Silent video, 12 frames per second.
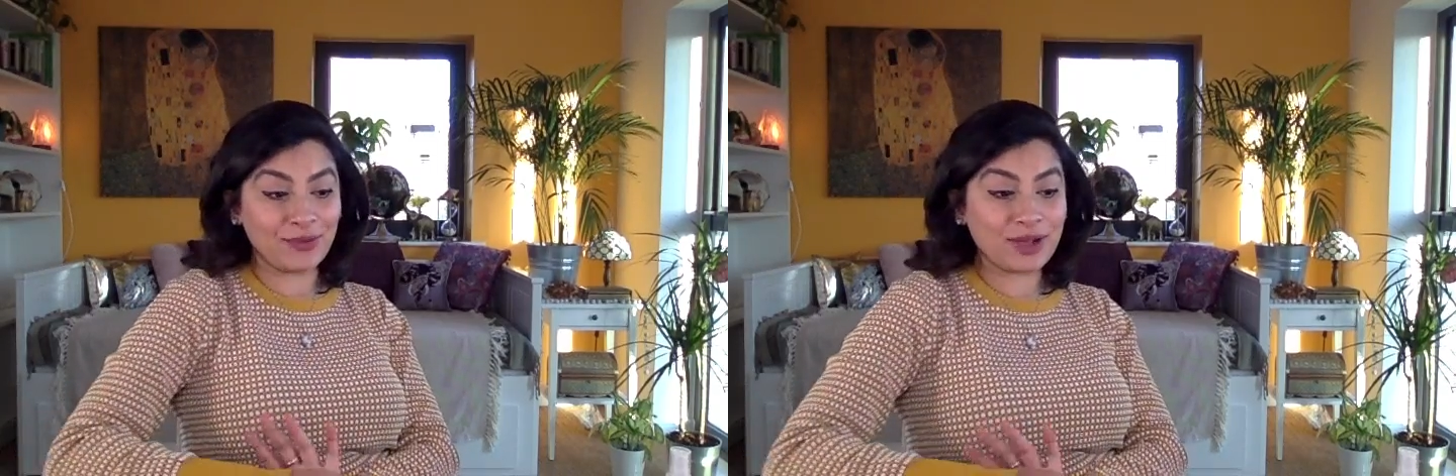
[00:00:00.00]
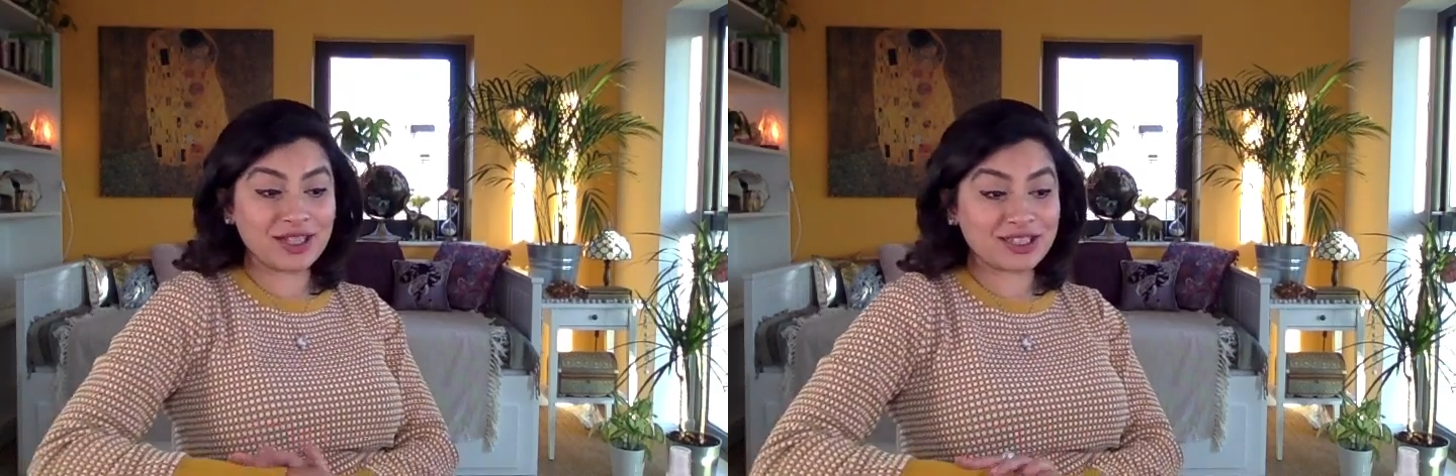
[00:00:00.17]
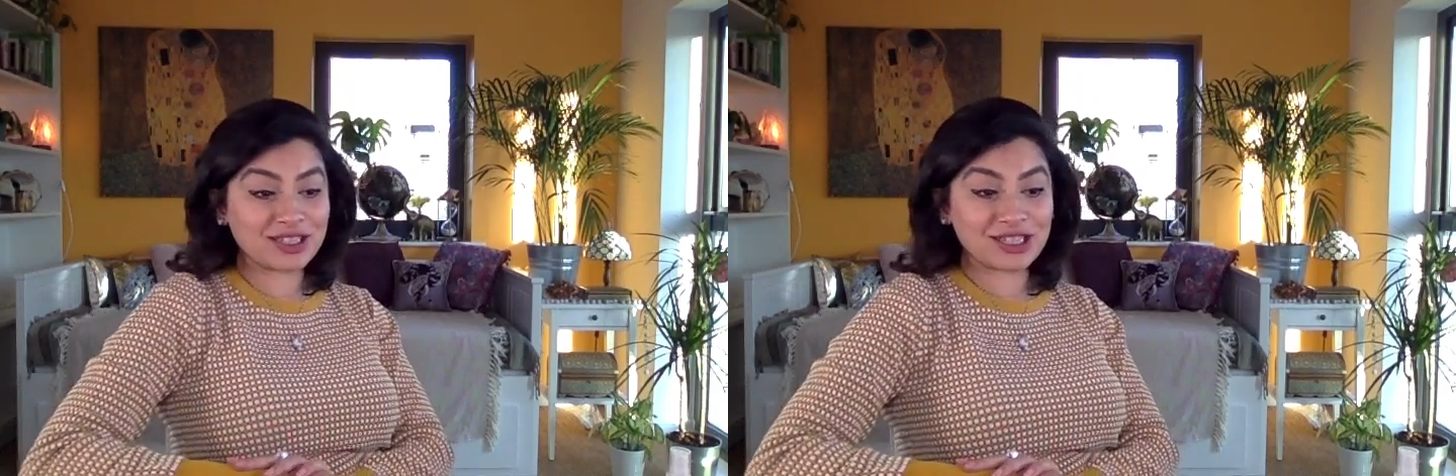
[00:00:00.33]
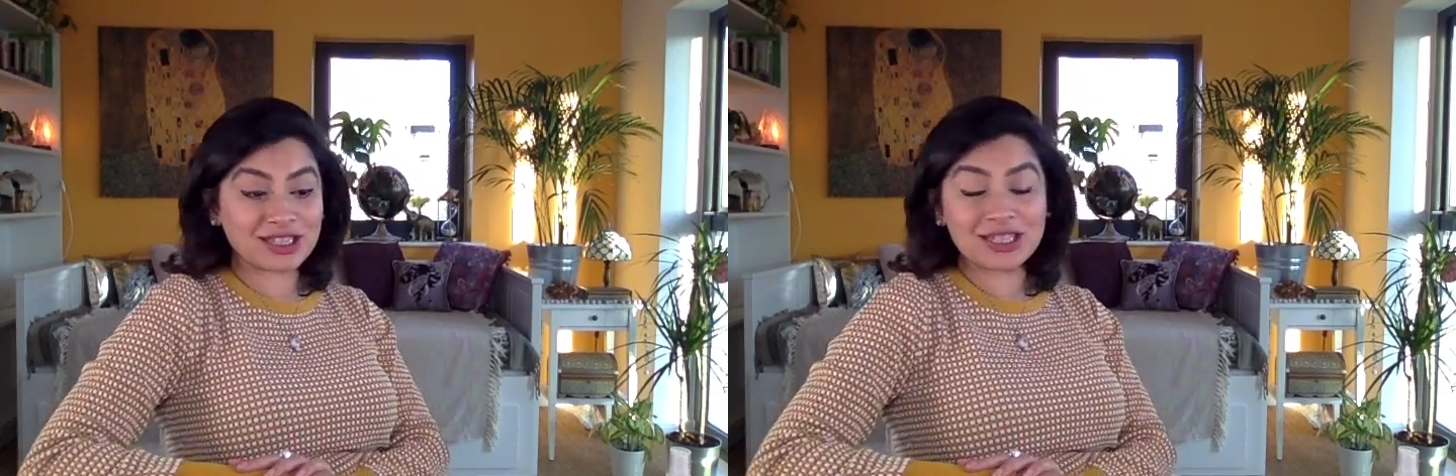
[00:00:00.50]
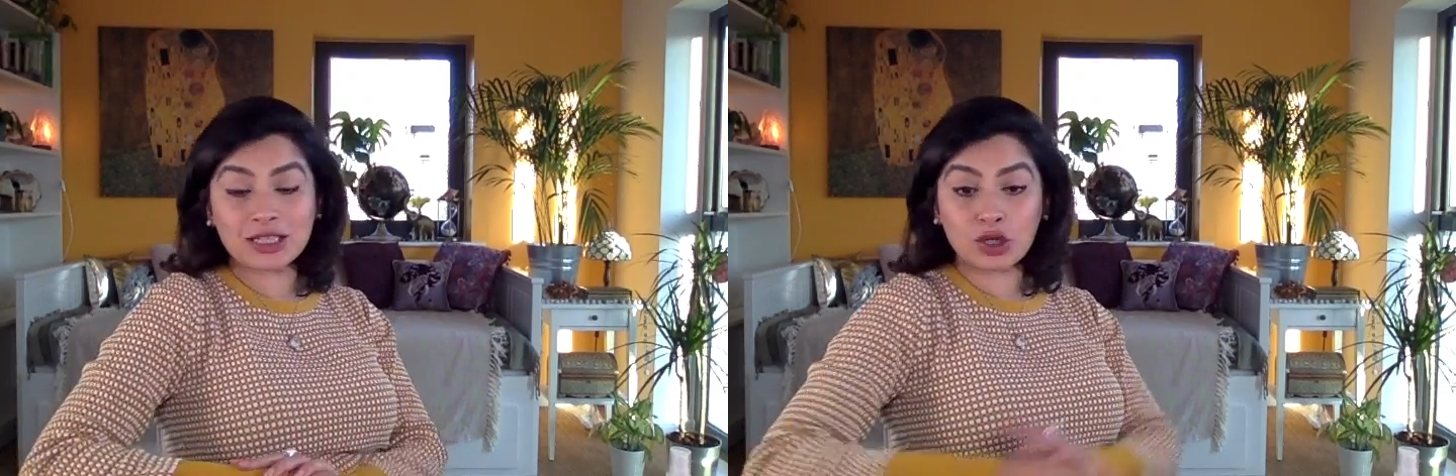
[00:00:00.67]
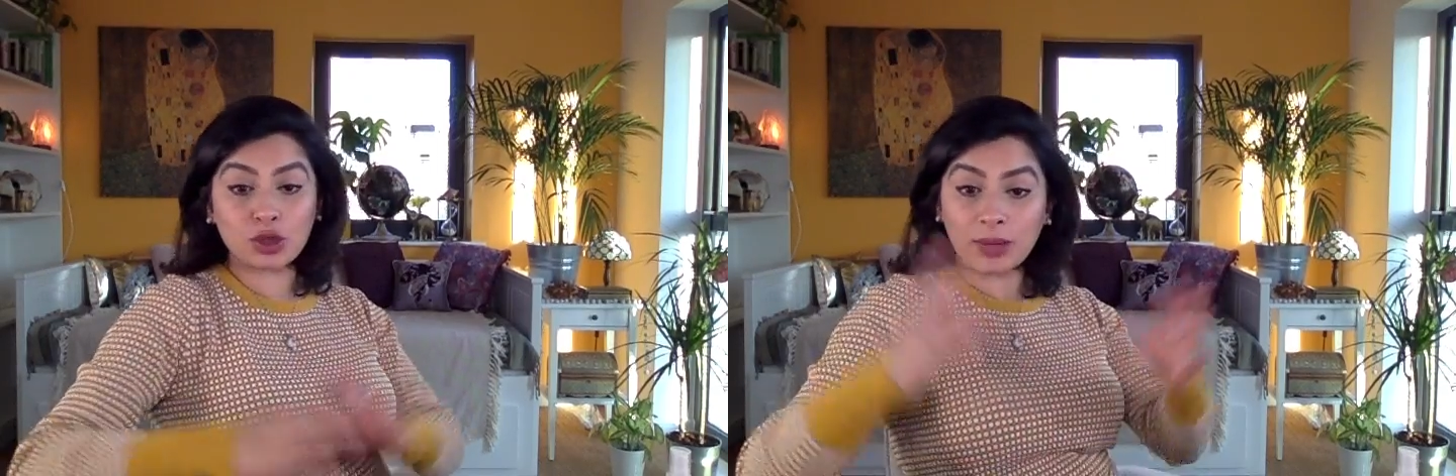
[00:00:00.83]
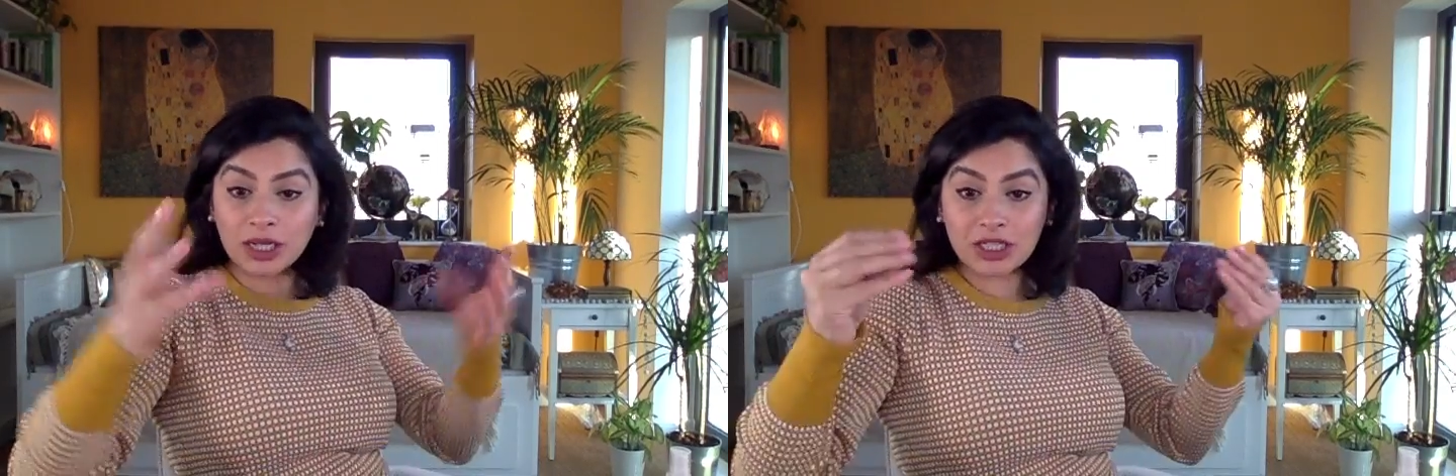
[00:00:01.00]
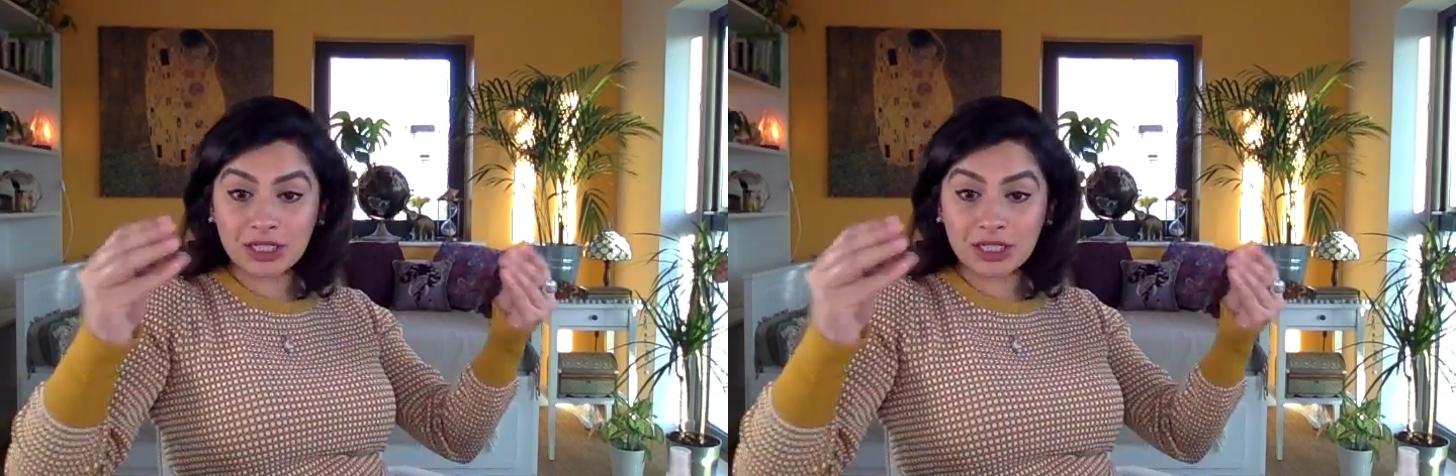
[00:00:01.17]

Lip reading: It's just too much